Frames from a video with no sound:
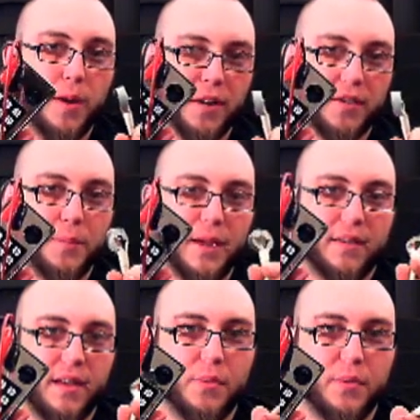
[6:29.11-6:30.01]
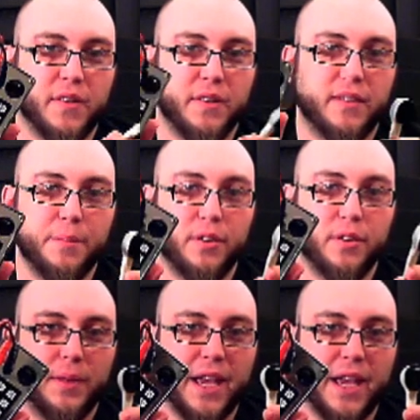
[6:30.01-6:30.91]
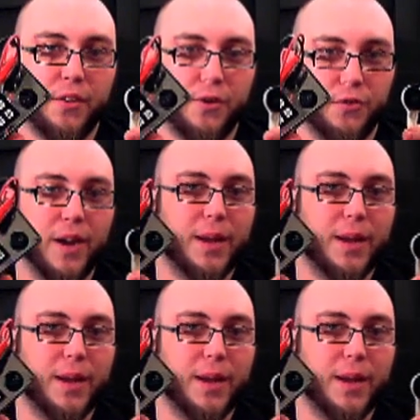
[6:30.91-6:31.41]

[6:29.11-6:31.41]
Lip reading: box because I was just able to play those